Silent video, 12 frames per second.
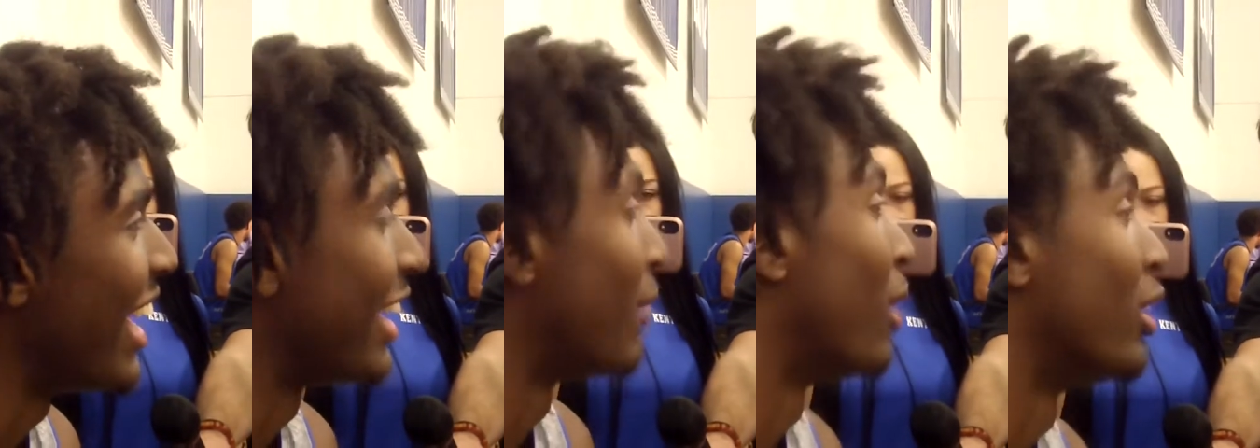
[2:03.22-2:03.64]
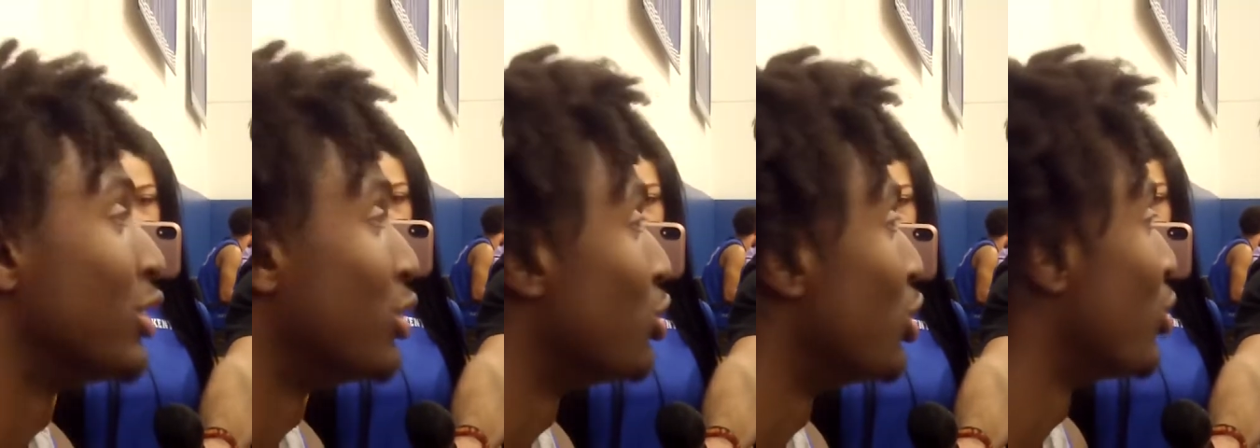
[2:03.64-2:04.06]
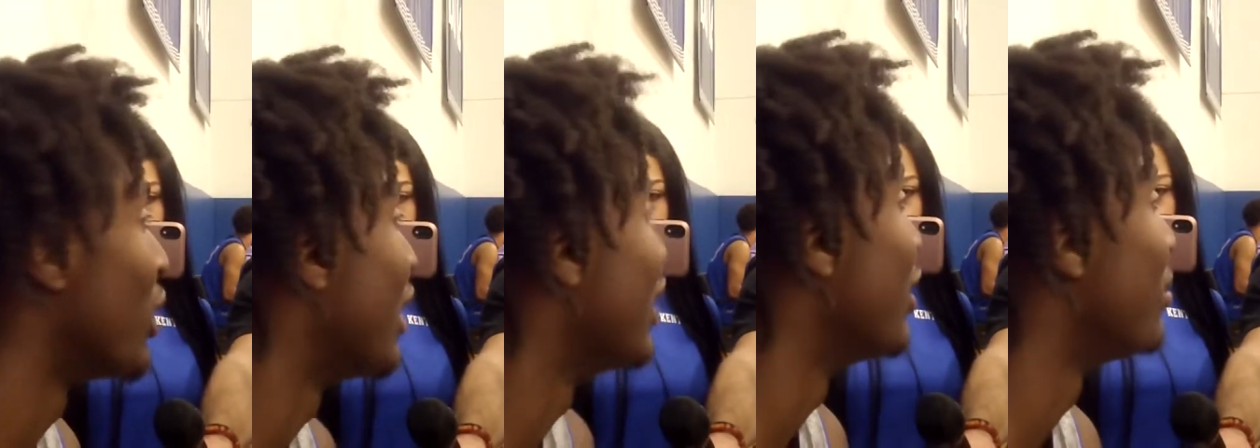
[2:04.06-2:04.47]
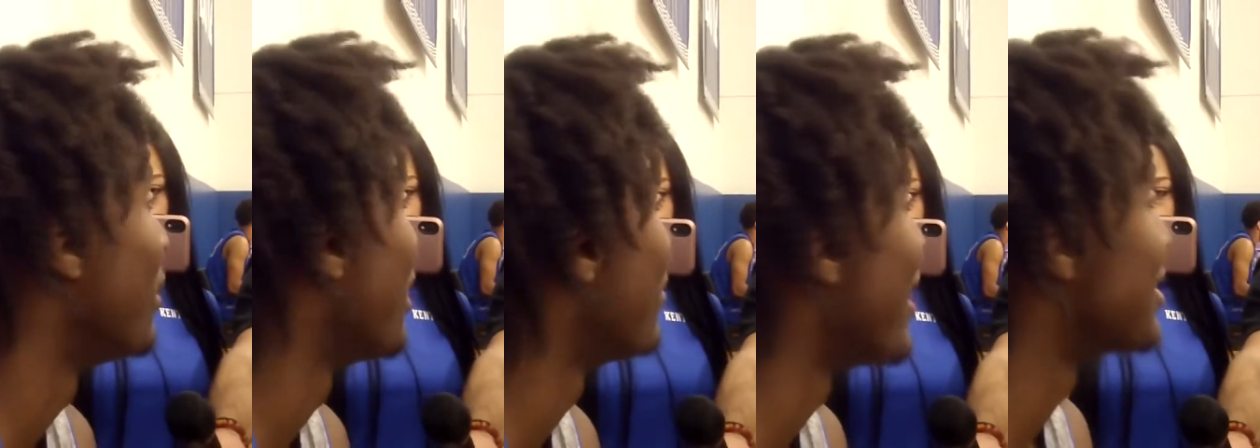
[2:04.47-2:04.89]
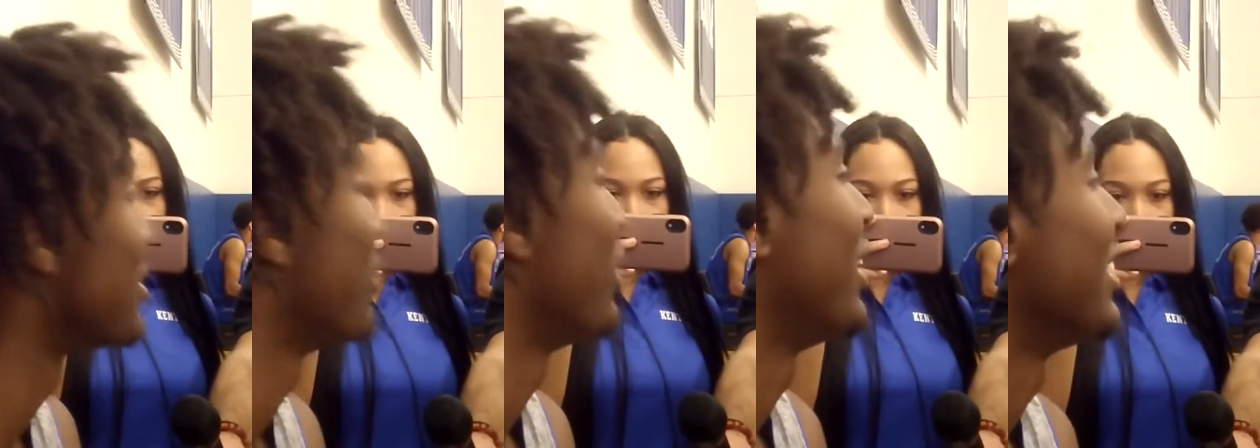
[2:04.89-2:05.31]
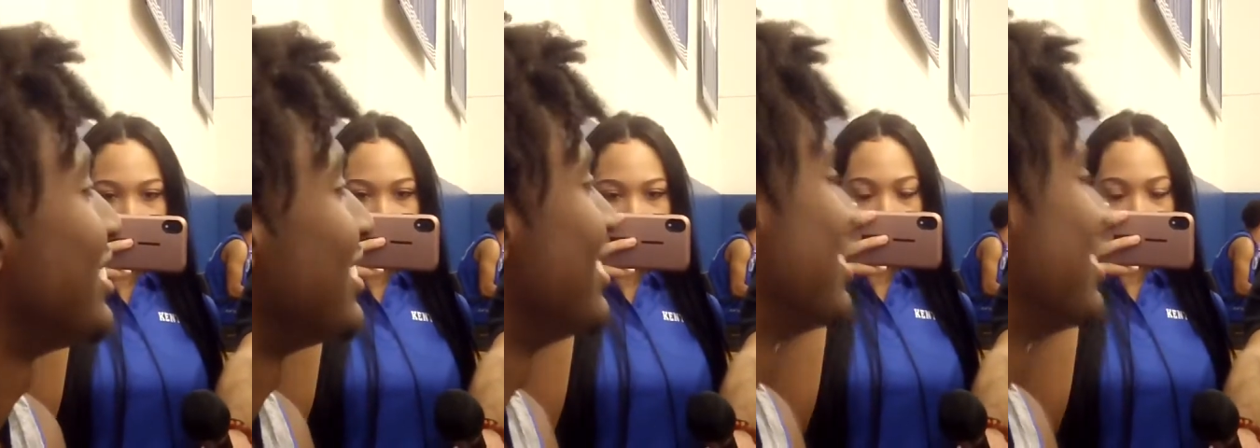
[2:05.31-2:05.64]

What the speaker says: And I'm also doing what I love, playing basketball. That